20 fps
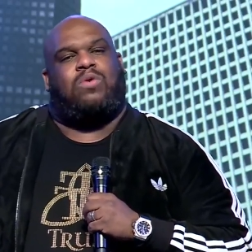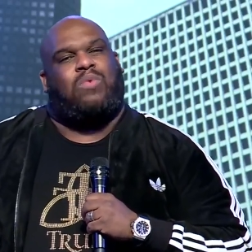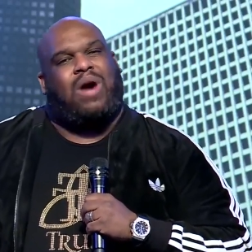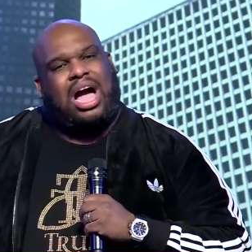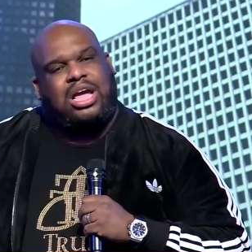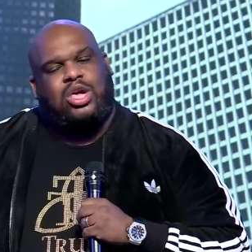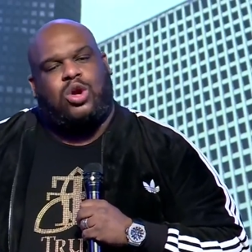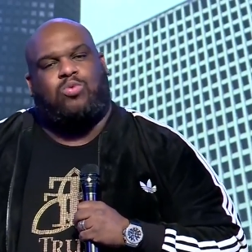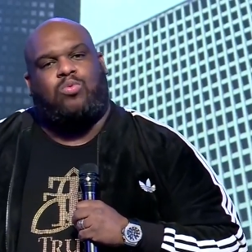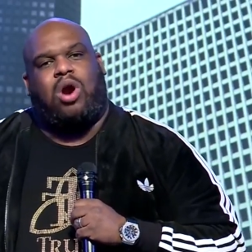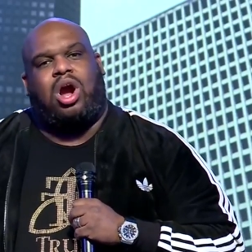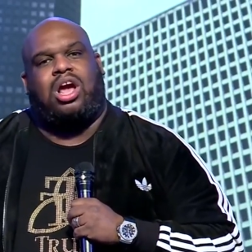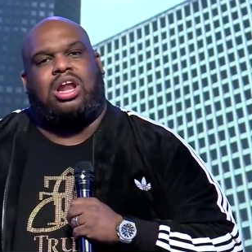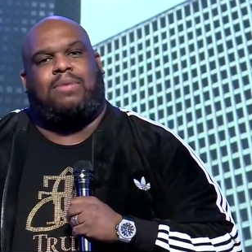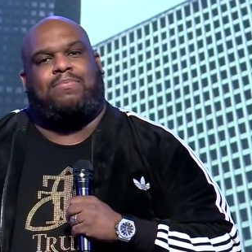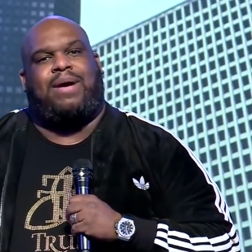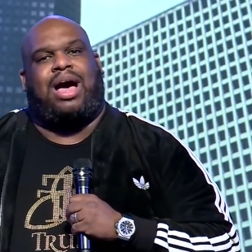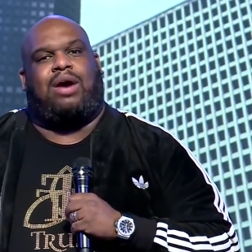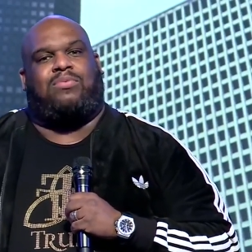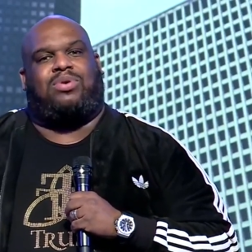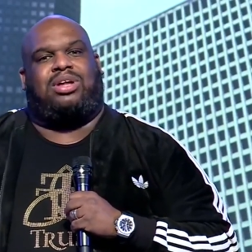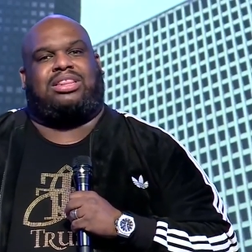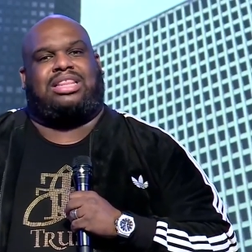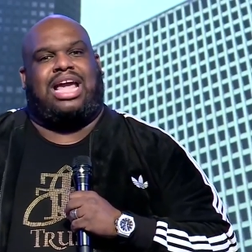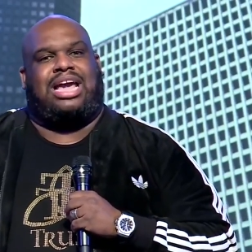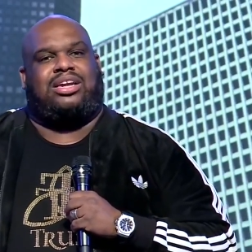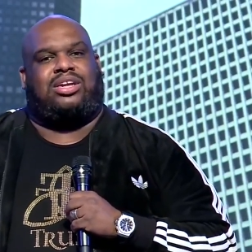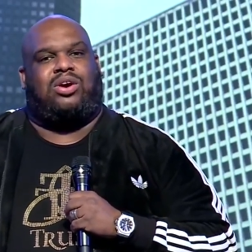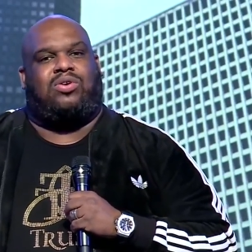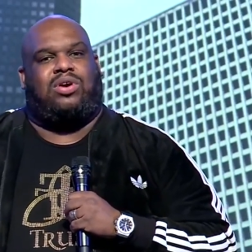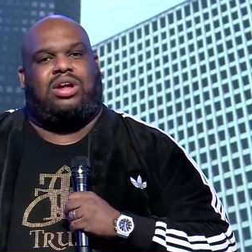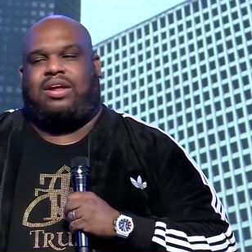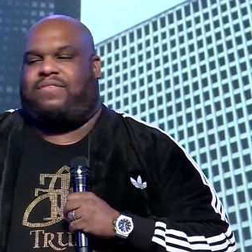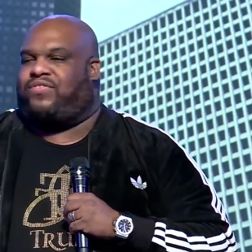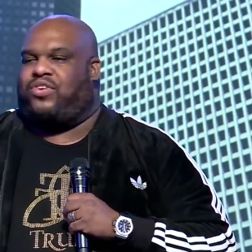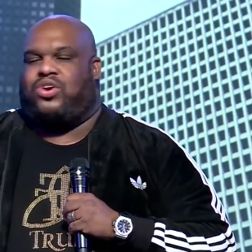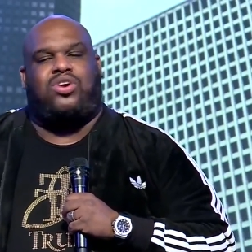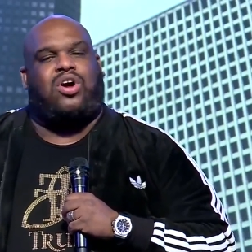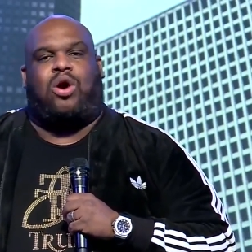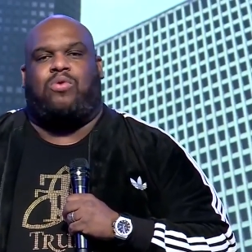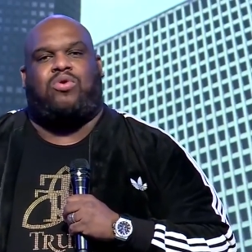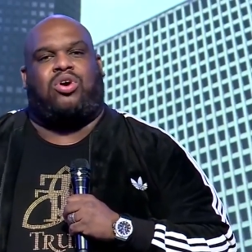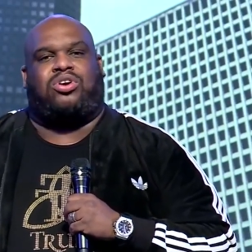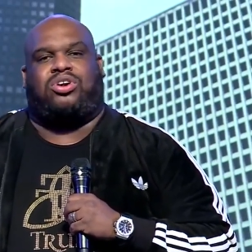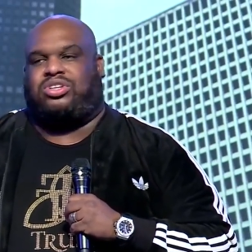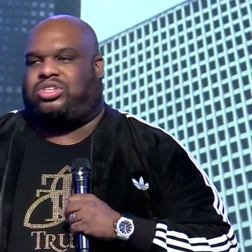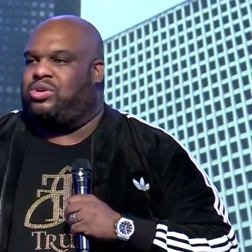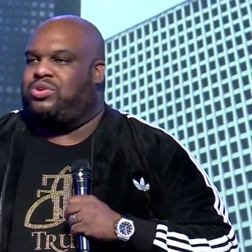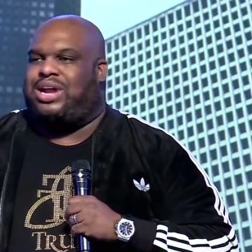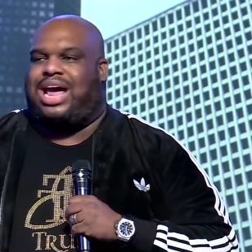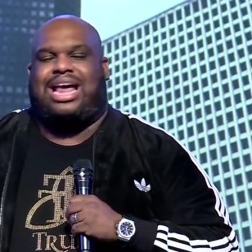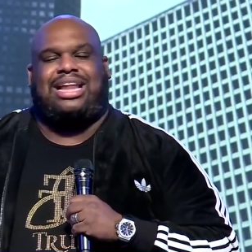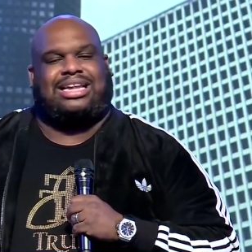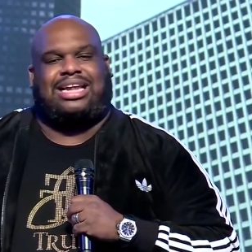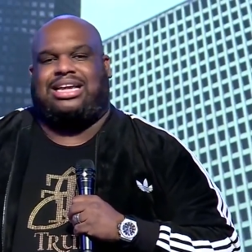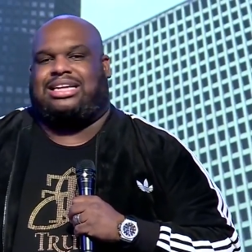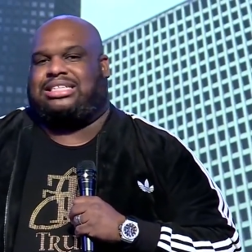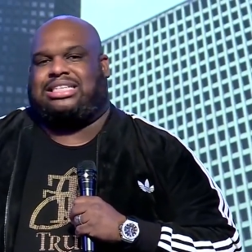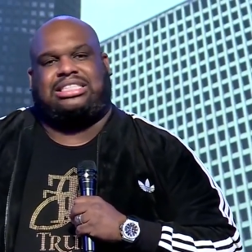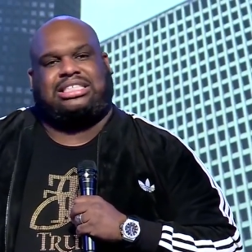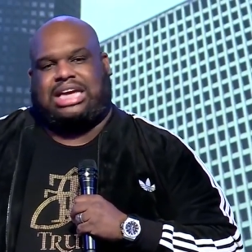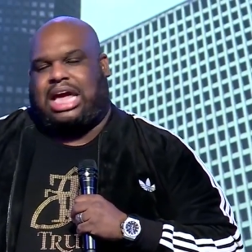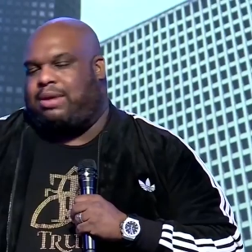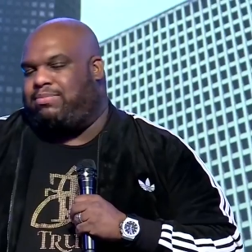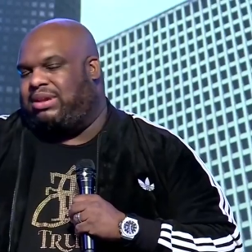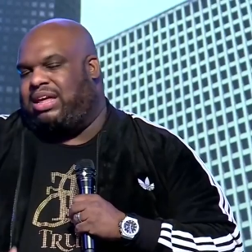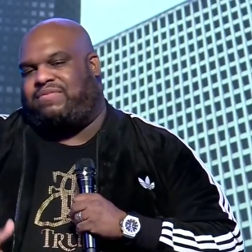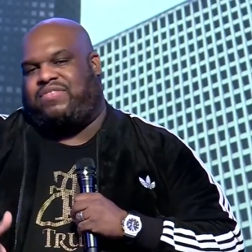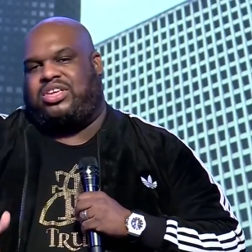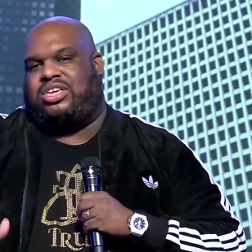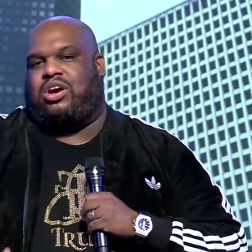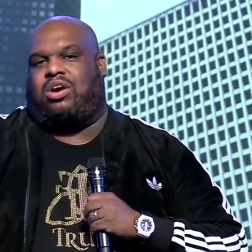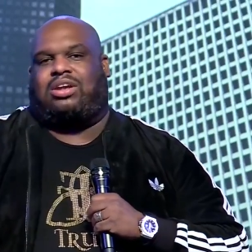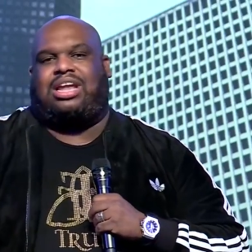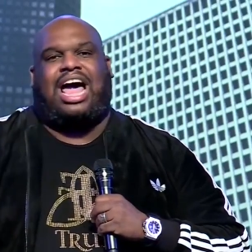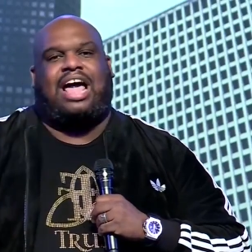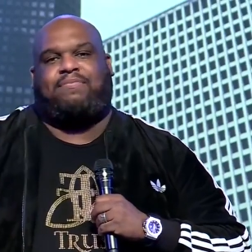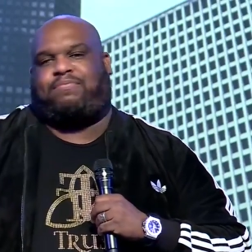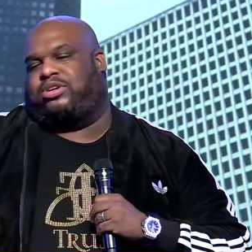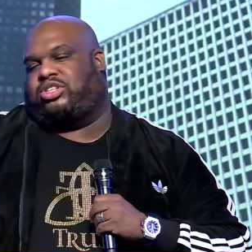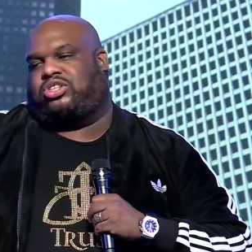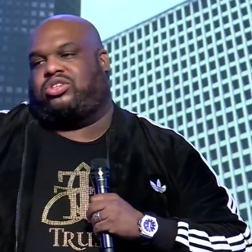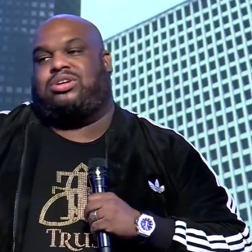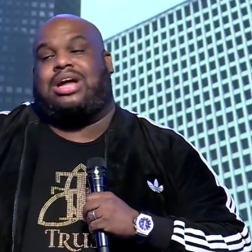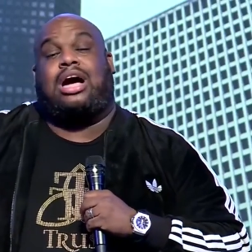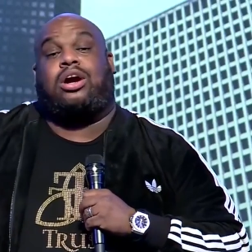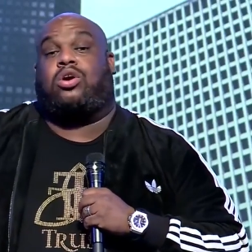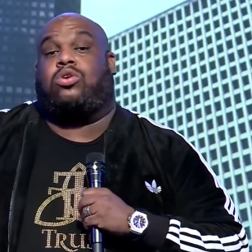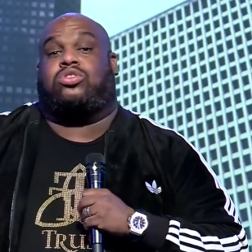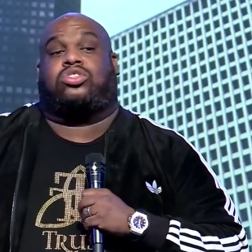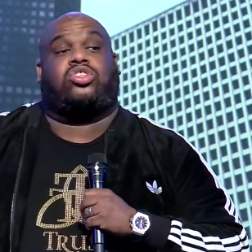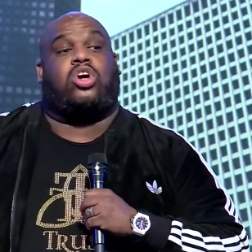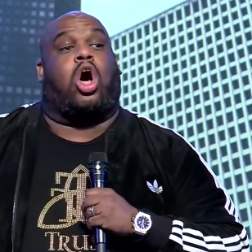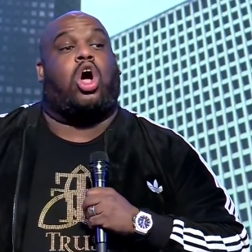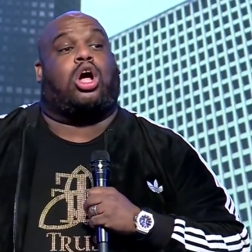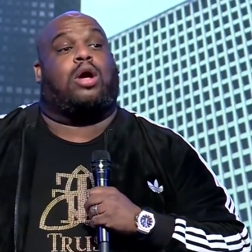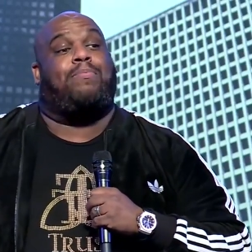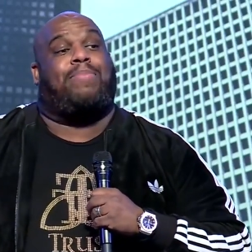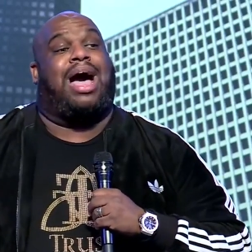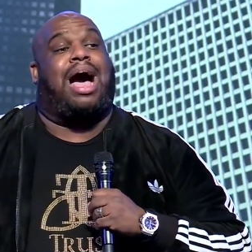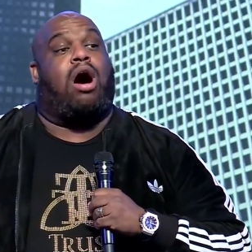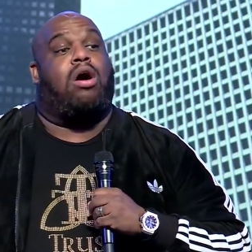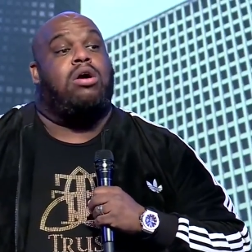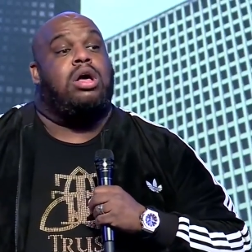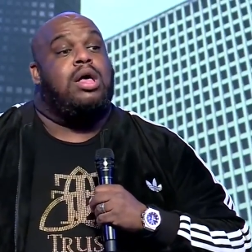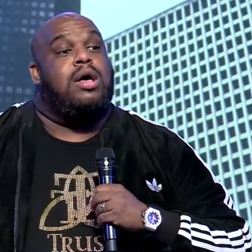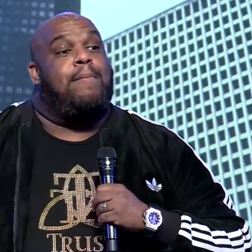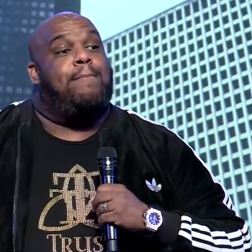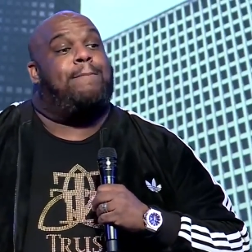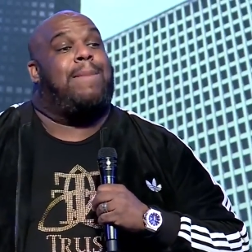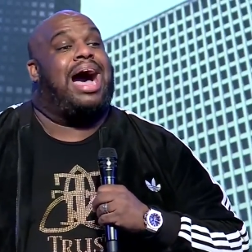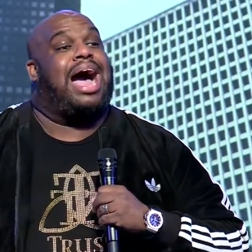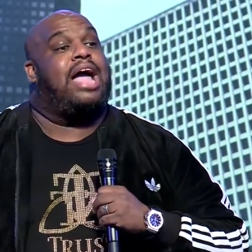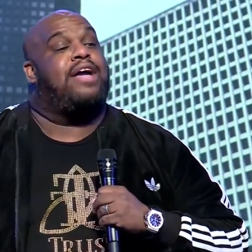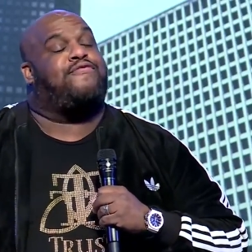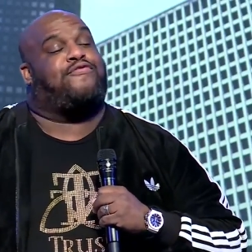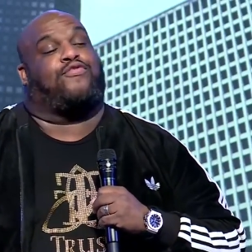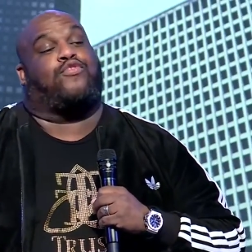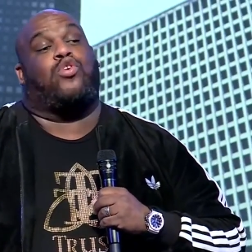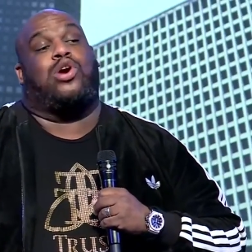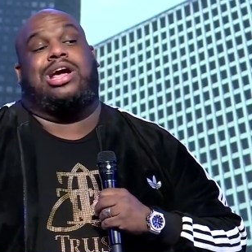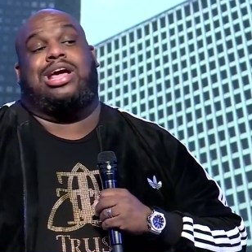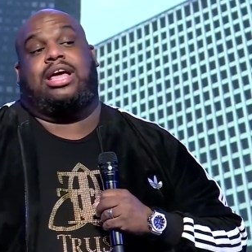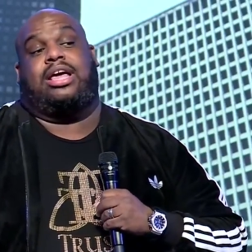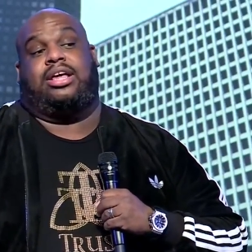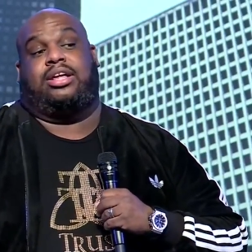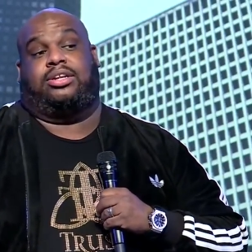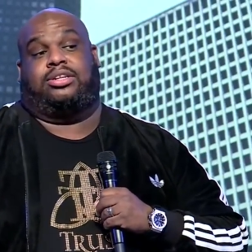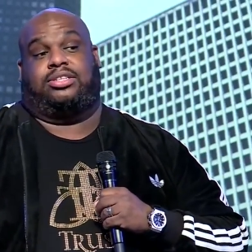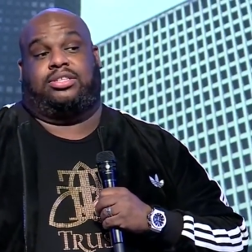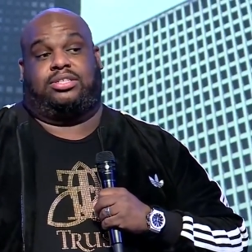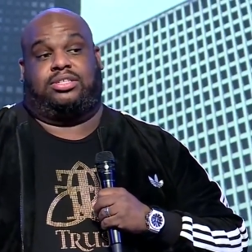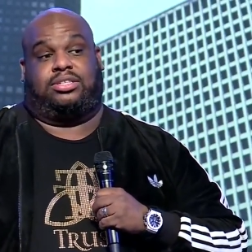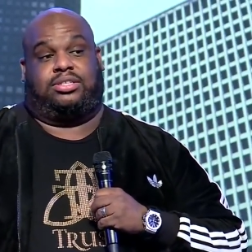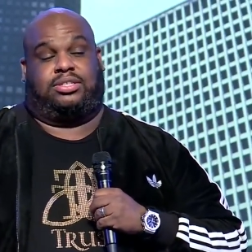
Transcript: And why you worried about what they doing? If you don't want to do that, then just keep living your life. But you're not gonna talk about my friend.